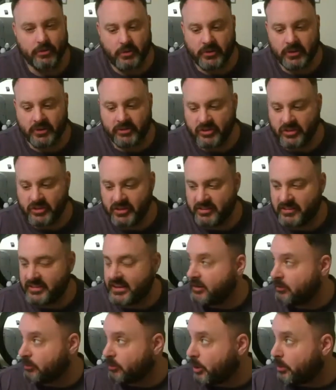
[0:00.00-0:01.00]
prediction is
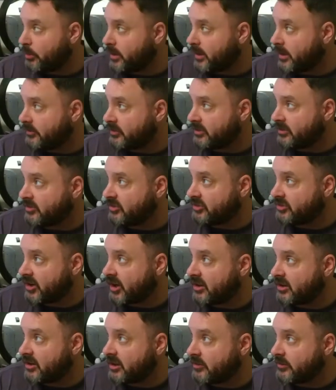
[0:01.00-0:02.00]
that Romanov's going to
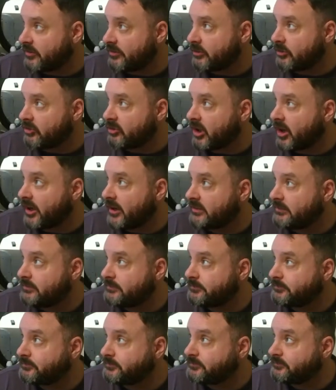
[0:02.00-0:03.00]
start on the first line
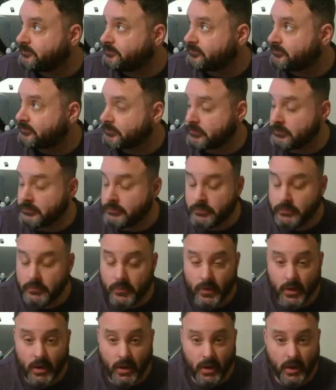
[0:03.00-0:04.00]

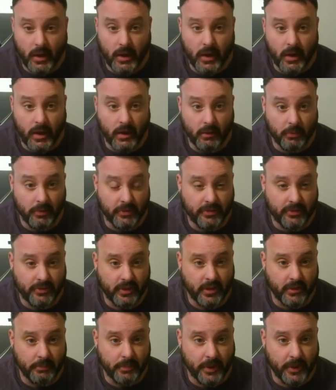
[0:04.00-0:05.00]

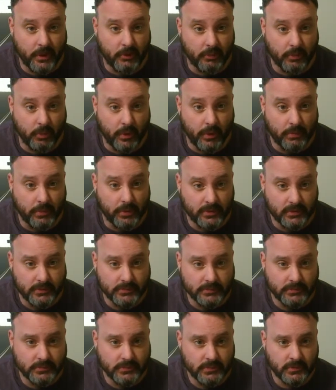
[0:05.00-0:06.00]
paired with Weber.
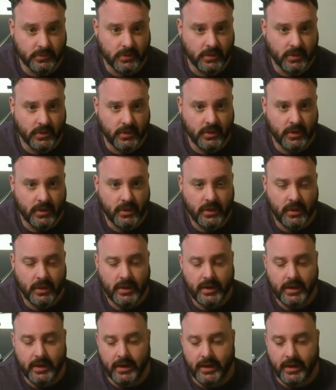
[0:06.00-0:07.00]

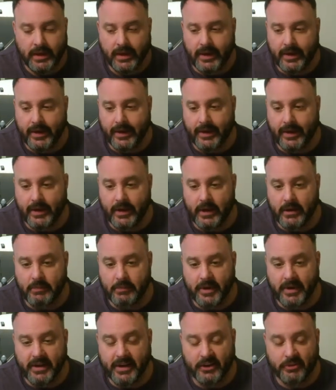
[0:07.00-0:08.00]

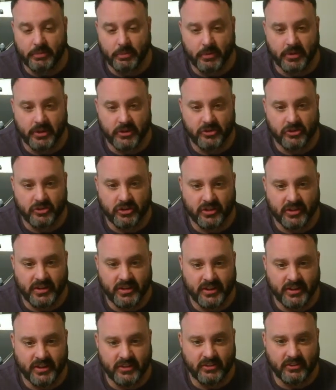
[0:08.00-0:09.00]
My next prediction
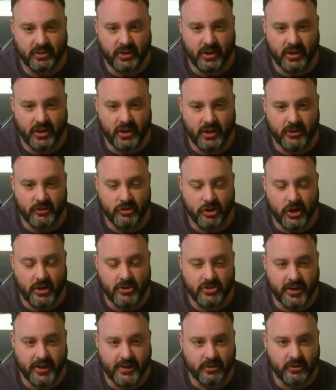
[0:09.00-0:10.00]
is
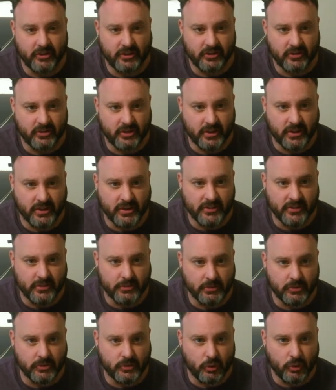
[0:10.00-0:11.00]
Josh Anderson's going to lead them
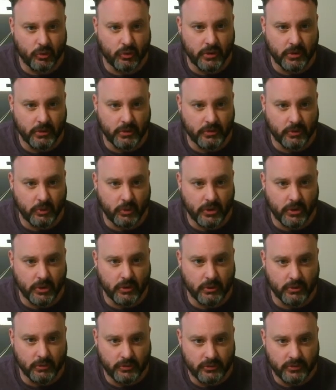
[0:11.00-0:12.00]
in scoring with 20
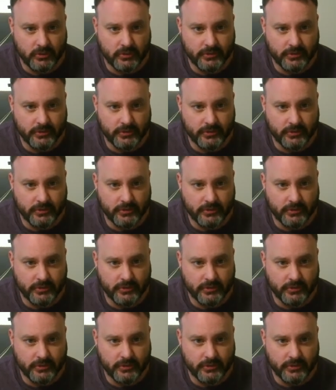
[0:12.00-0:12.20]
goals.